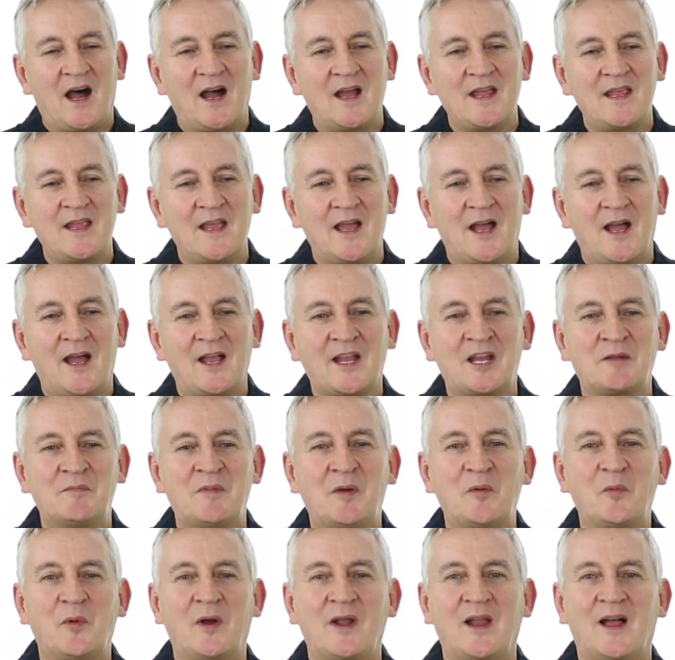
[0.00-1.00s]
I can
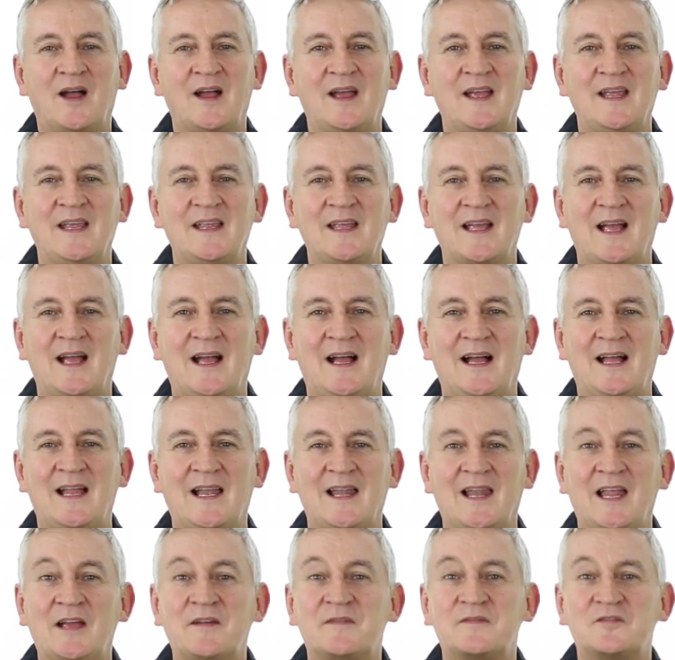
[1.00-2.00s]
remember when I
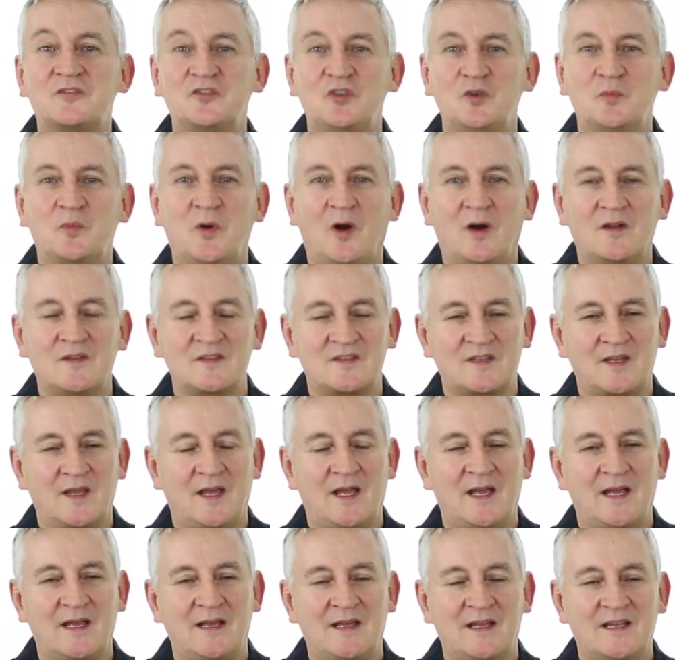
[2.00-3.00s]
left DuPont
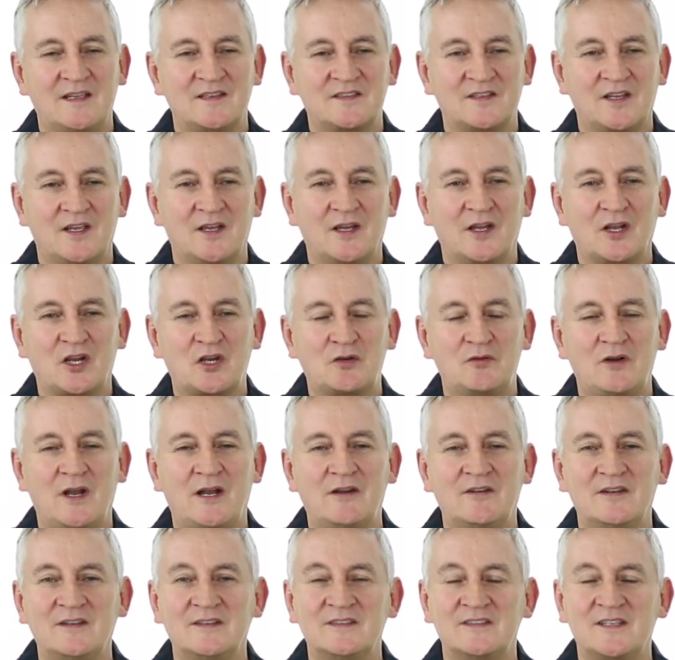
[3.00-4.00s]
as a
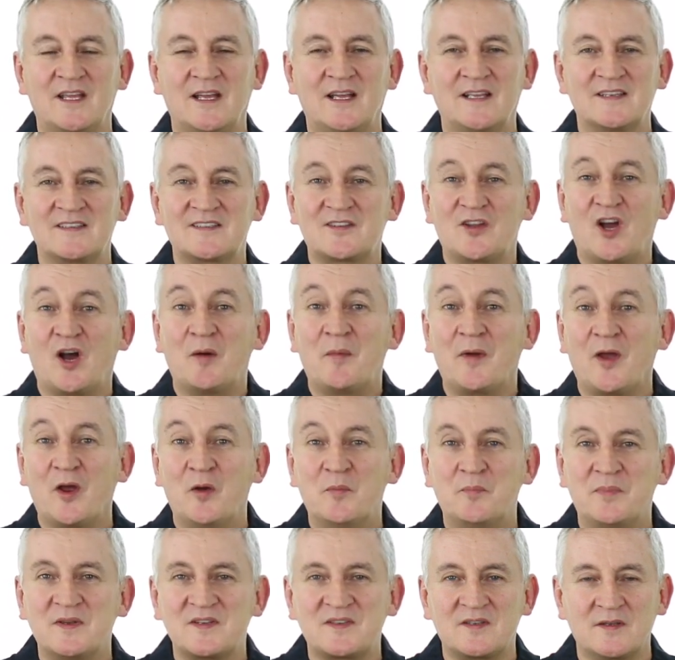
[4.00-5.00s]
career and started my
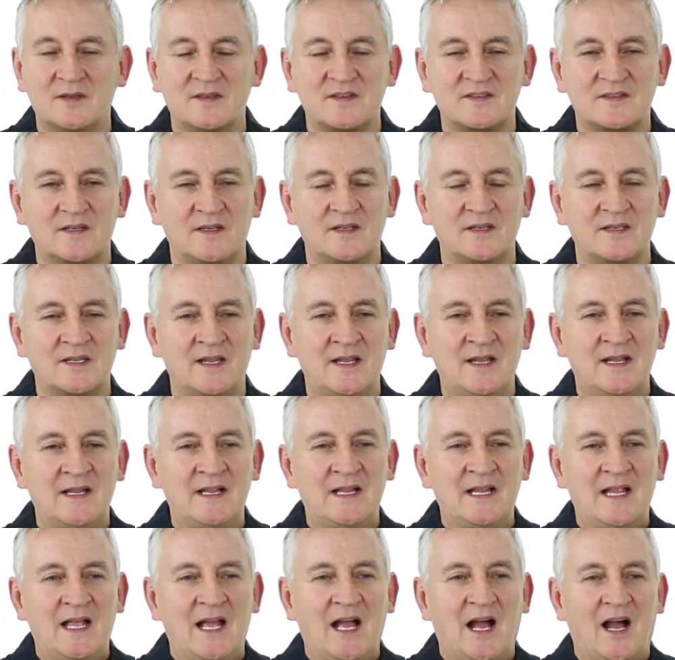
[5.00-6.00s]
own business, and
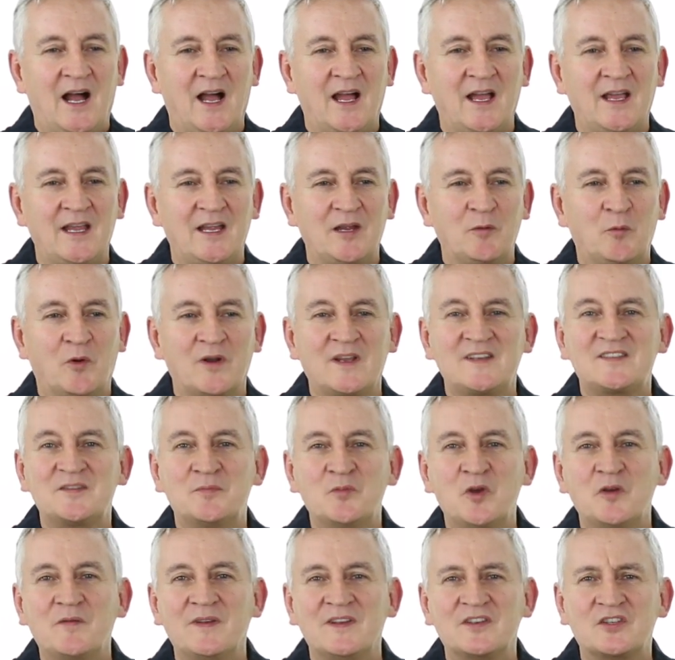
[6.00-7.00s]
I wanted
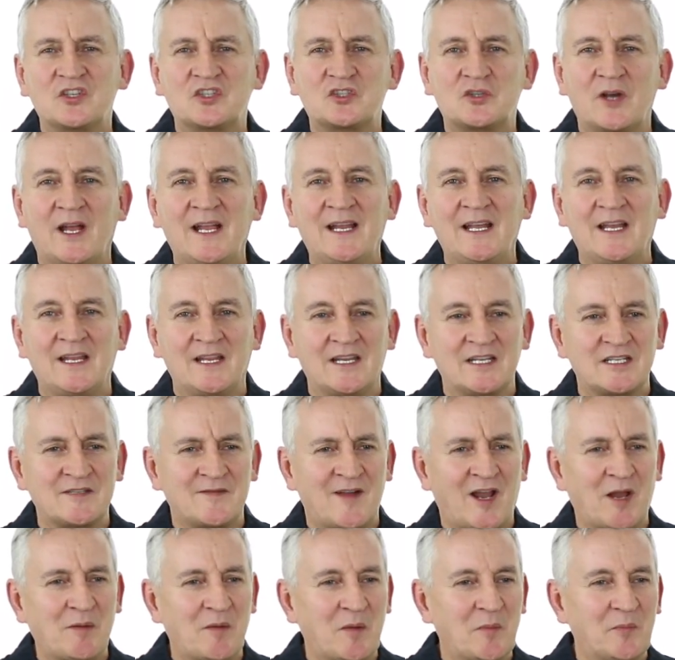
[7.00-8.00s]
to move into training and
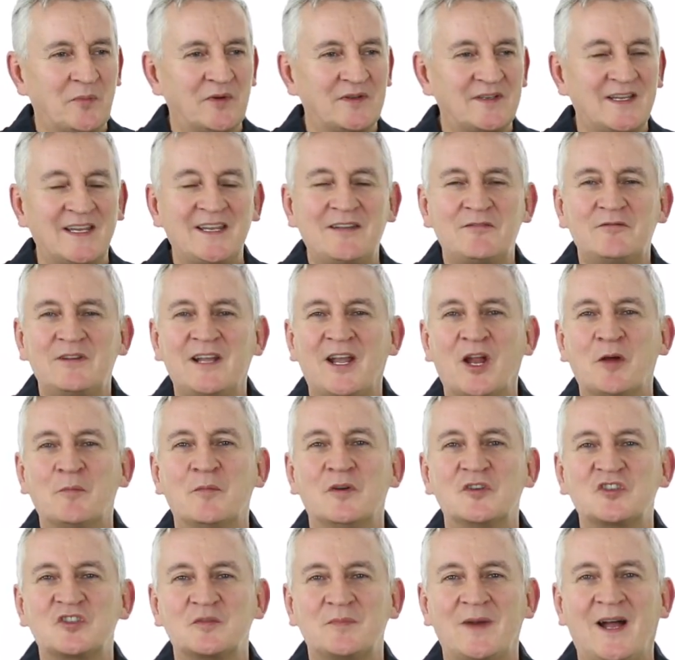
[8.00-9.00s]
development, but didn't really know
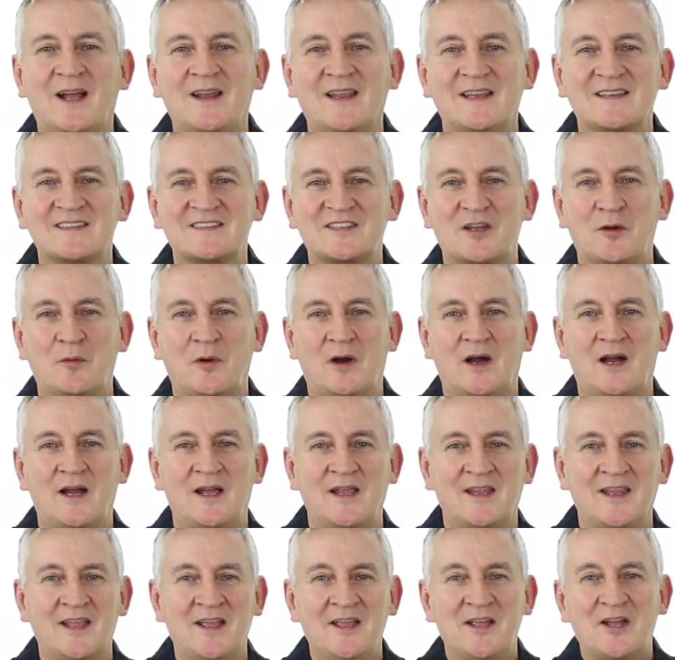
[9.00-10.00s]
much about it. So
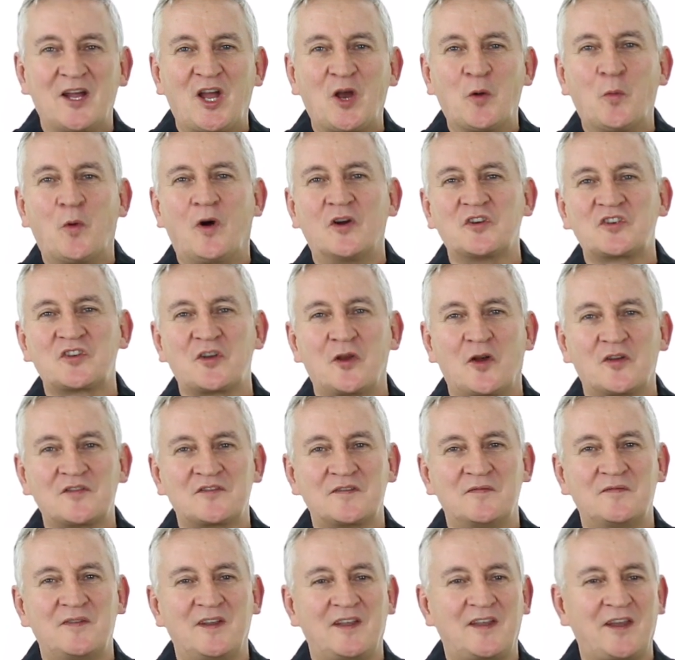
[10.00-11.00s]
I watched
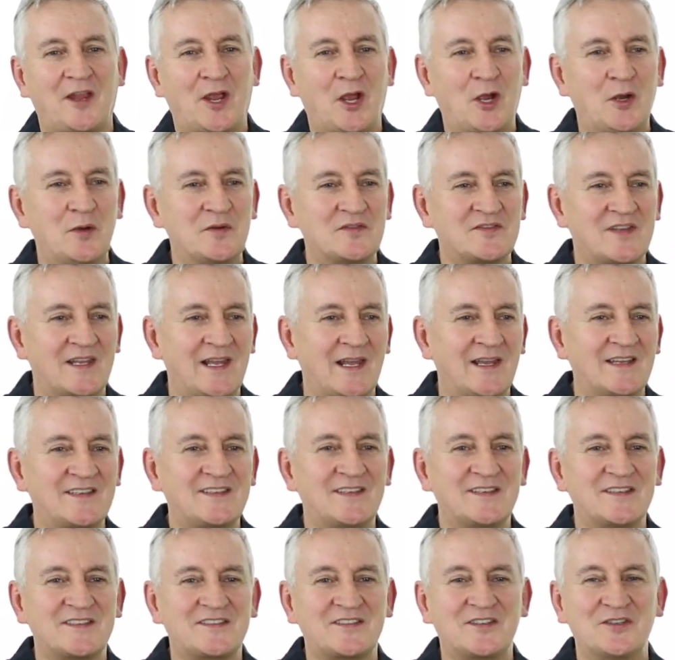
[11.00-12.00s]
lots of videos and
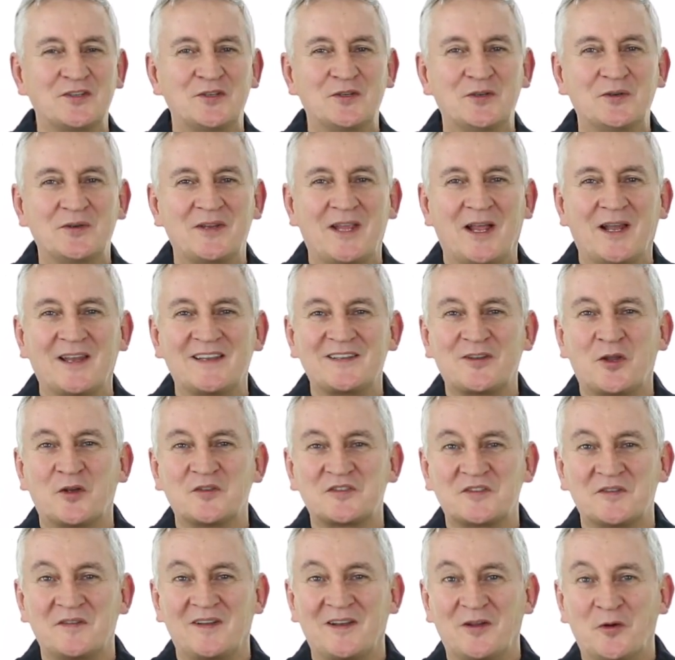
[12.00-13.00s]
listened to
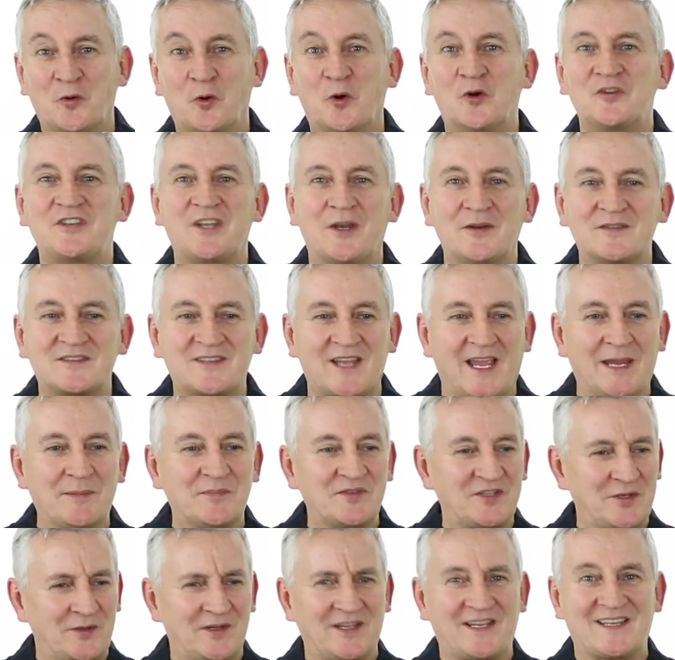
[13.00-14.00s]
lots of audio
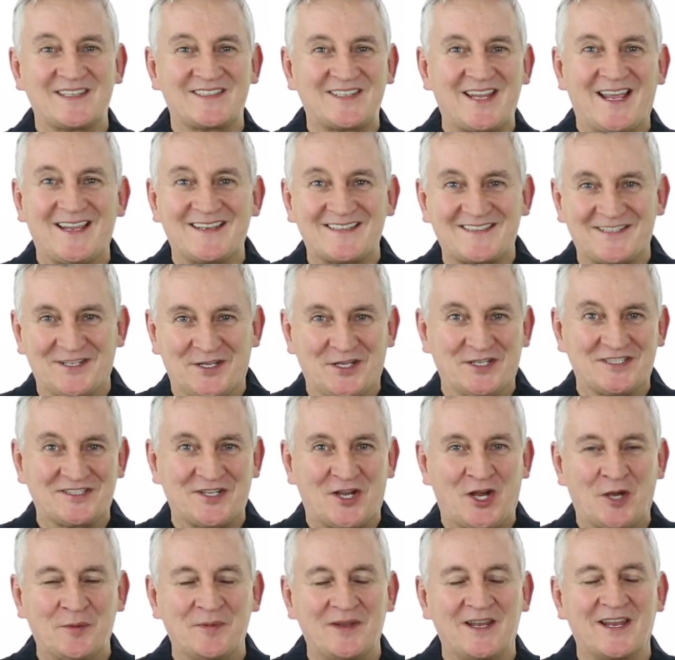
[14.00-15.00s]
tapes, the cassettes at the
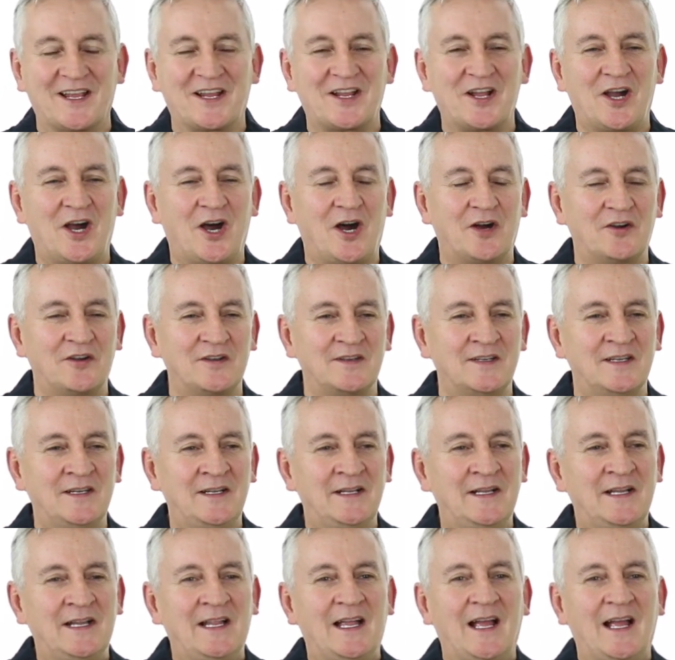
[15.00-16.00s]
time in the car, and